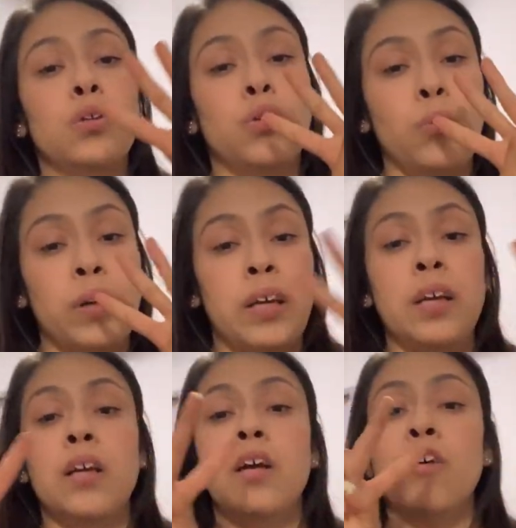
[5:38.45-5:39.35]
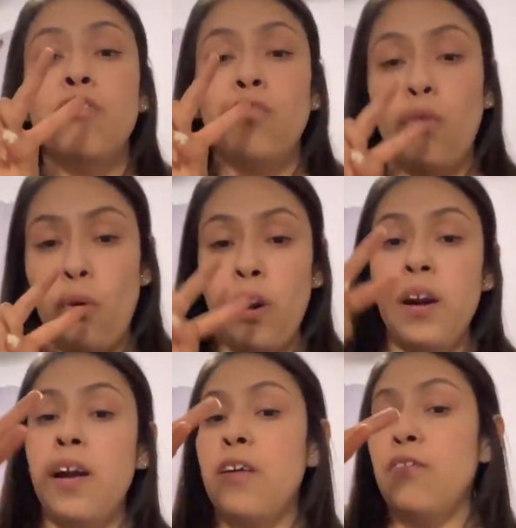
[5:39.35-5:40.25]
3,
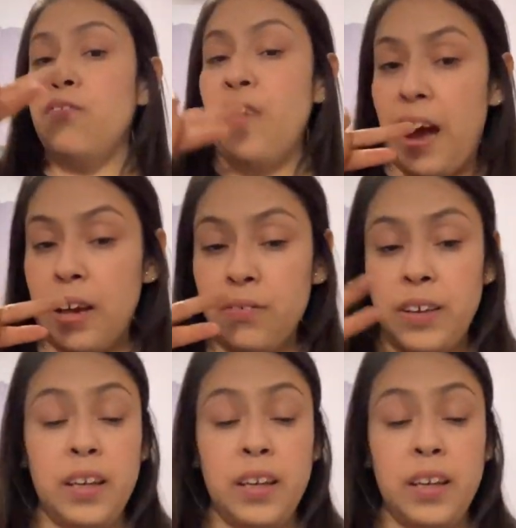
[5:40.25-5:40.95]
4, 5.